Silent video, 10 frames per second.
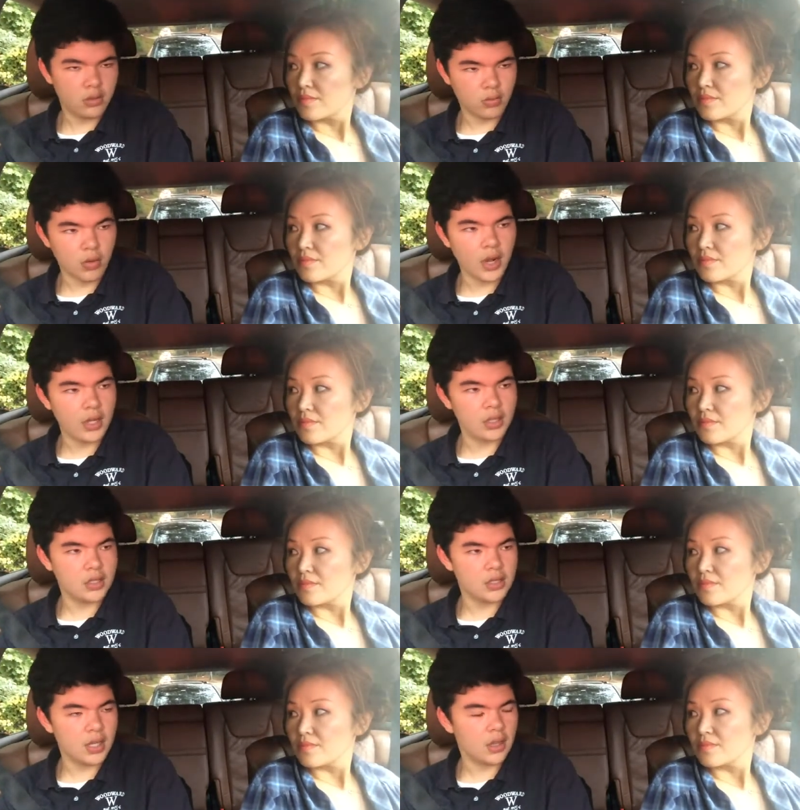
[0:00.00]
Speaker 1: right
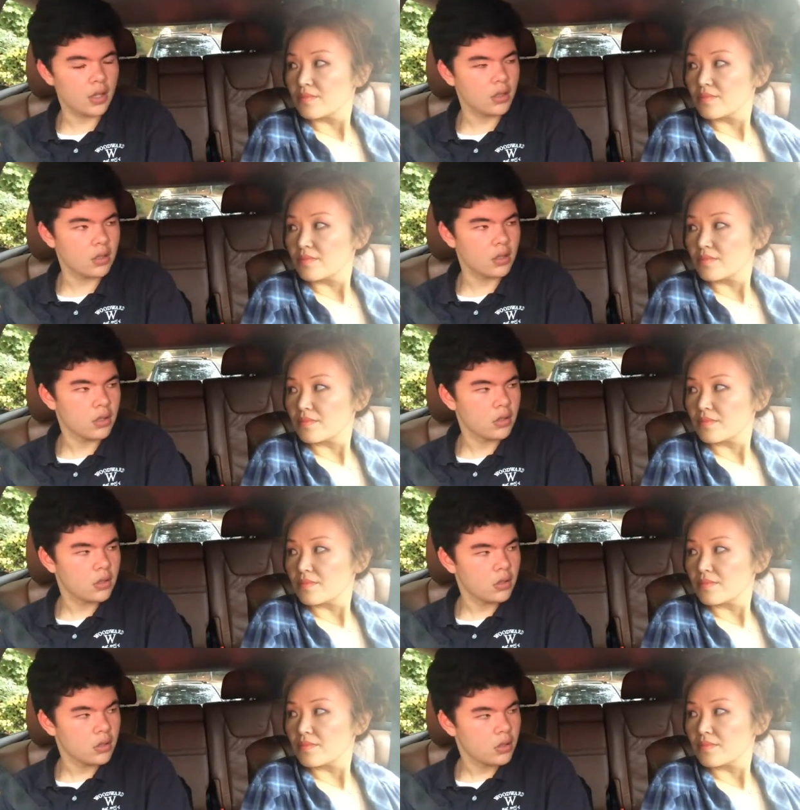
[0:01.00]
to say that.
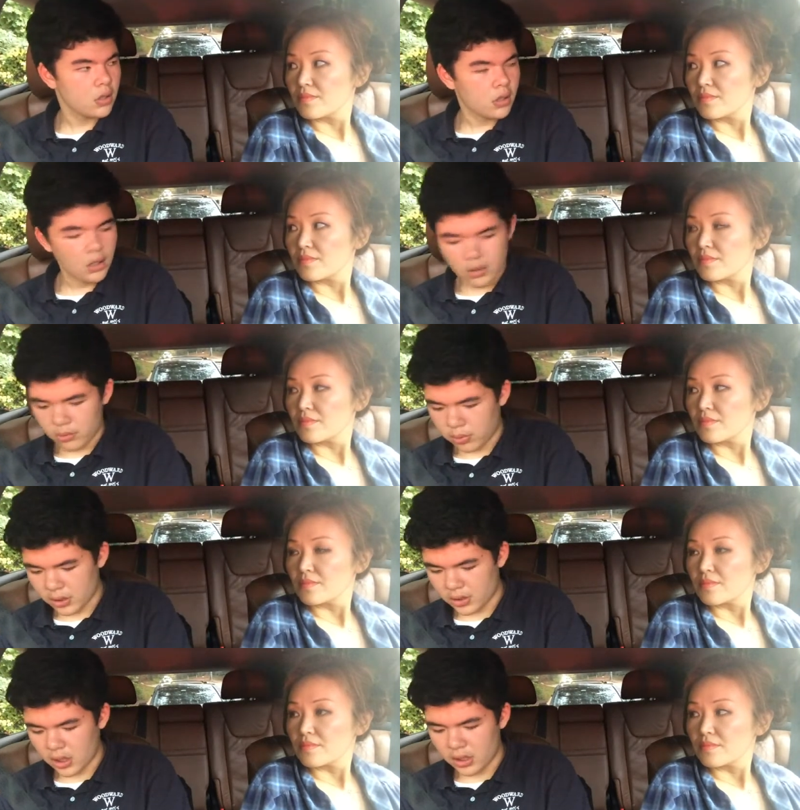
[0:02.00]

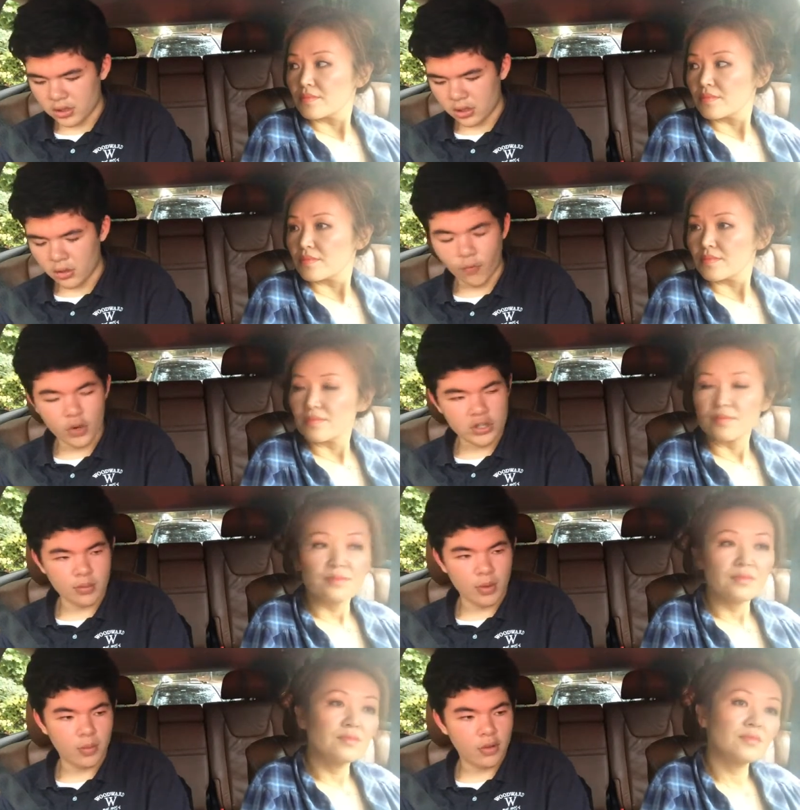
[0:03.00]
Plus, also the First
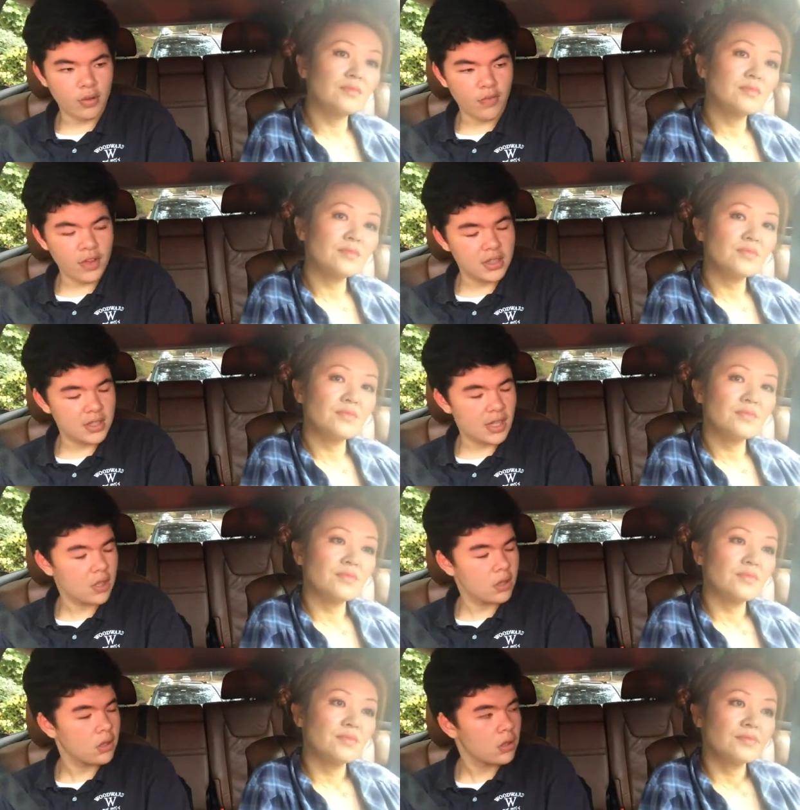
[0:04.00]
Amendment defends that.
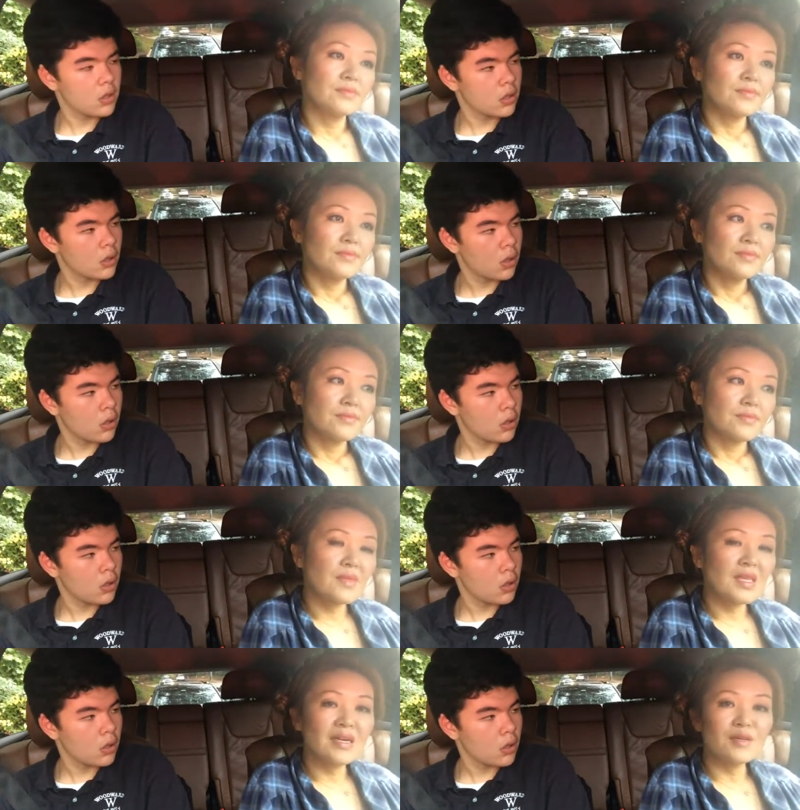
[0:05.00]

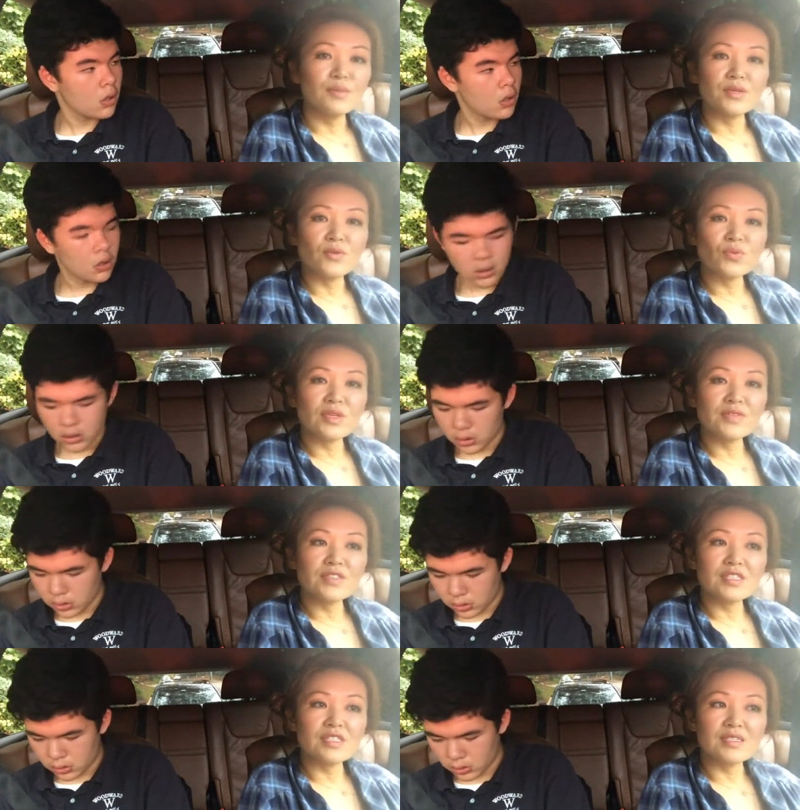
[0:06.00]
Speaker 2: Yeah, but what if
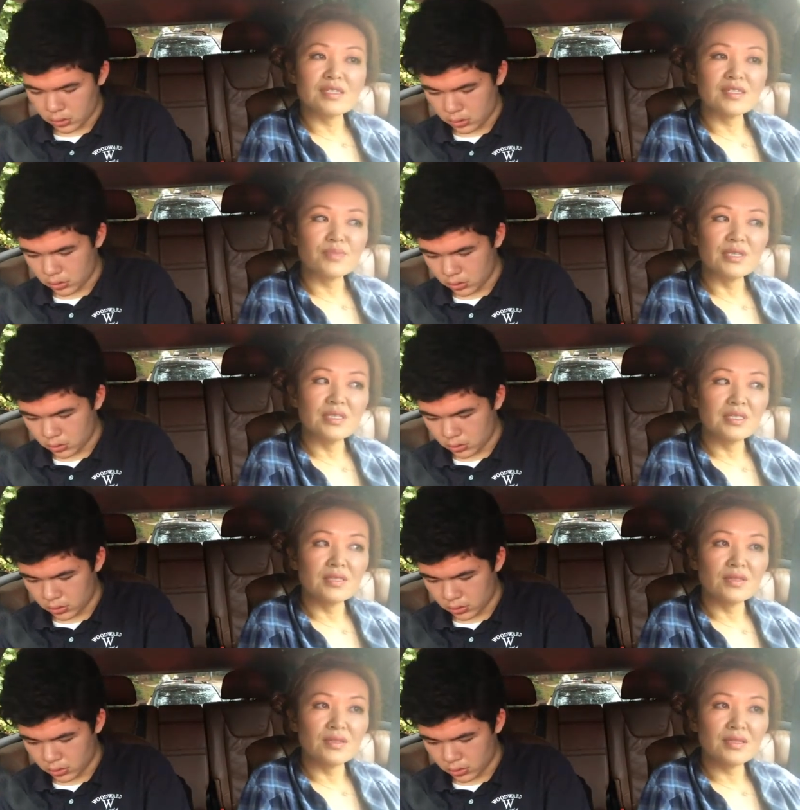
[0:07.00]
it's just his
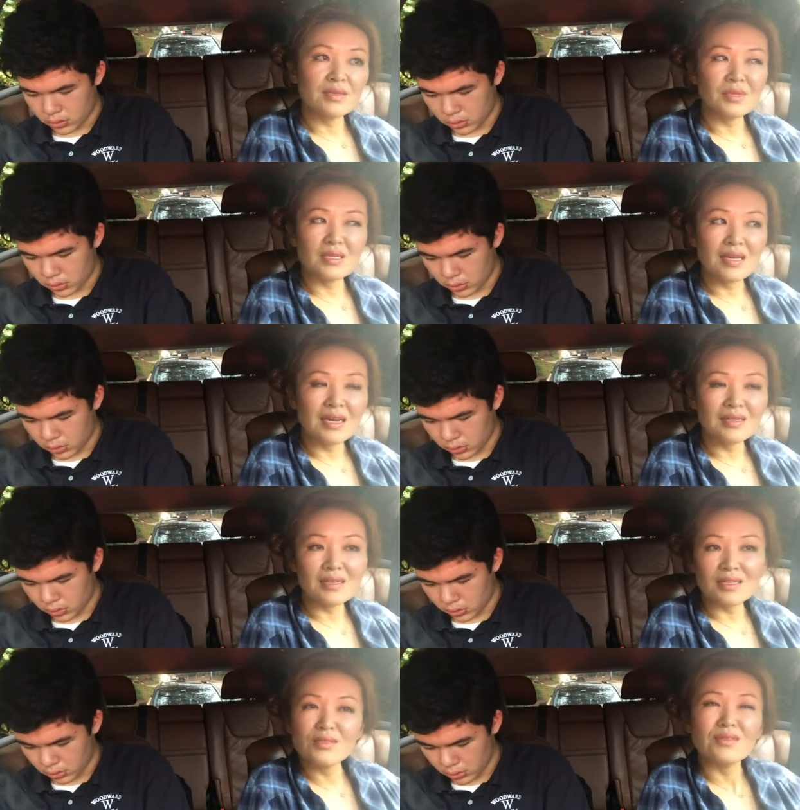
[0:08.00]
opinion? I mean, how,
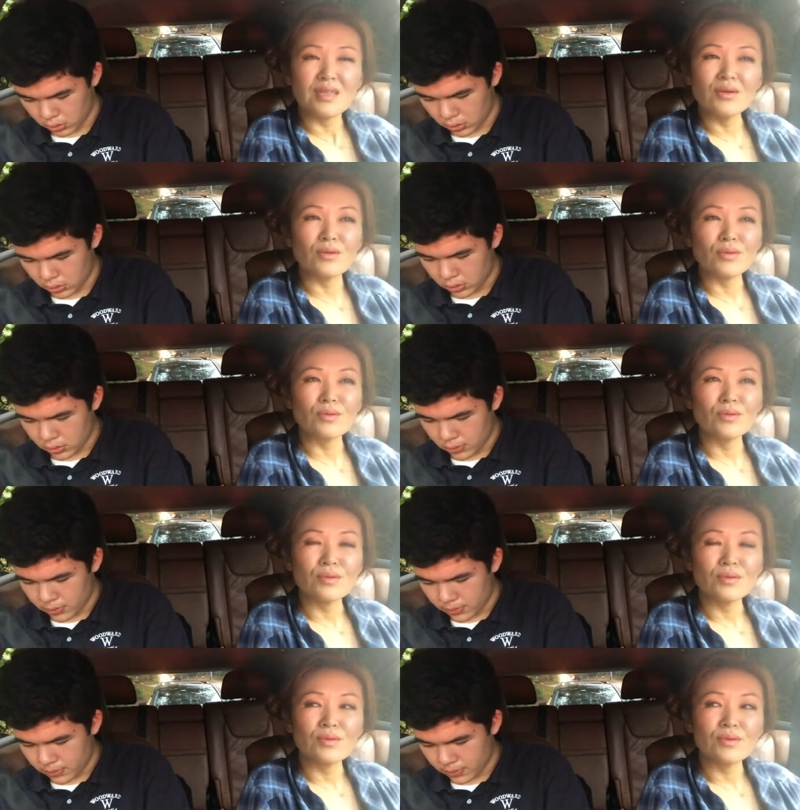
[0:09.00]
how do you know?
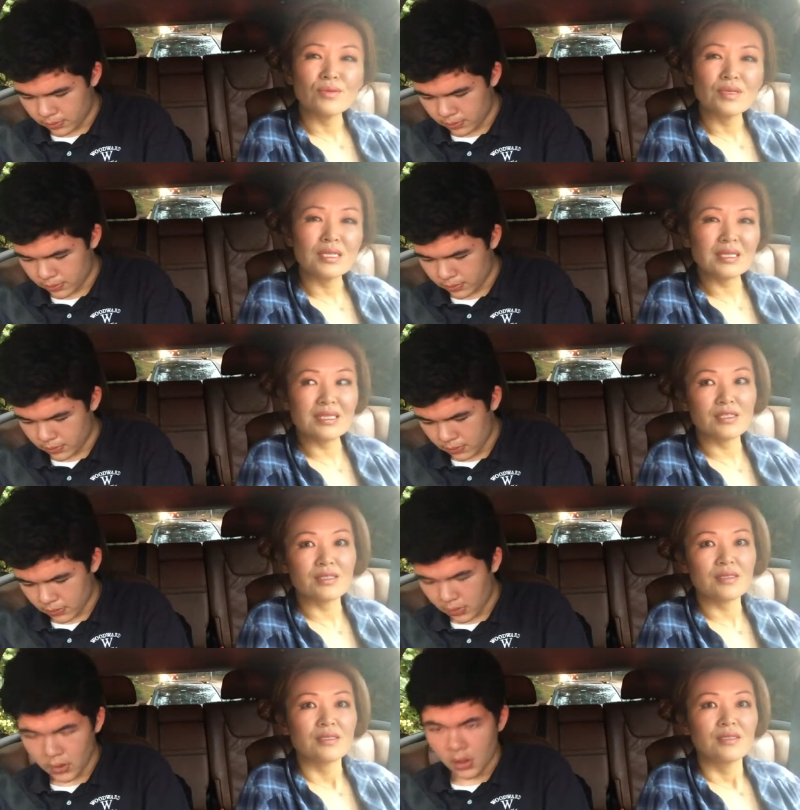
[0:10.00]

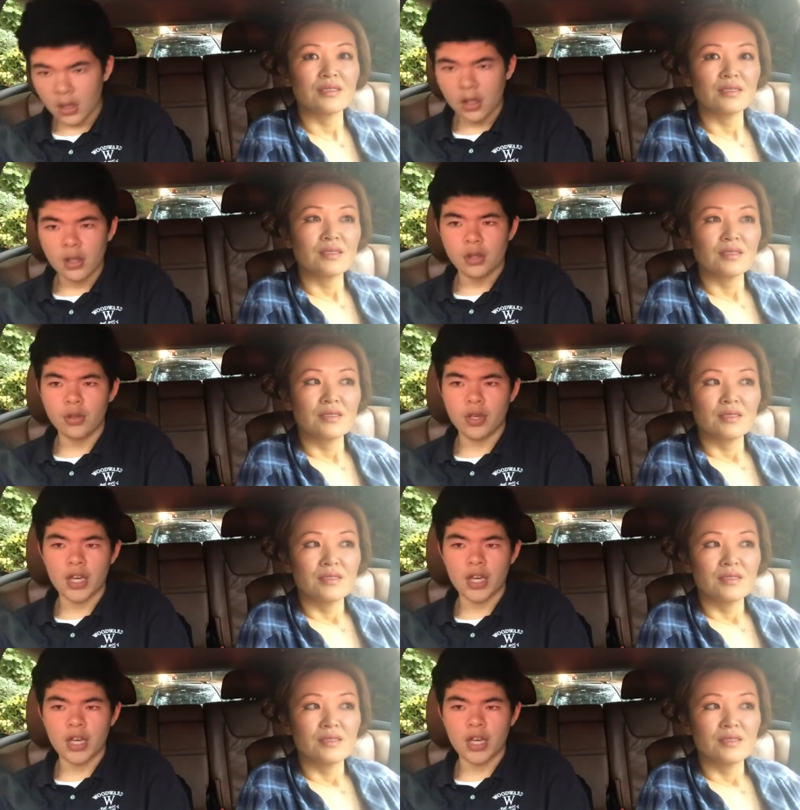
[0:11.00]
Unless
Speaker 1: you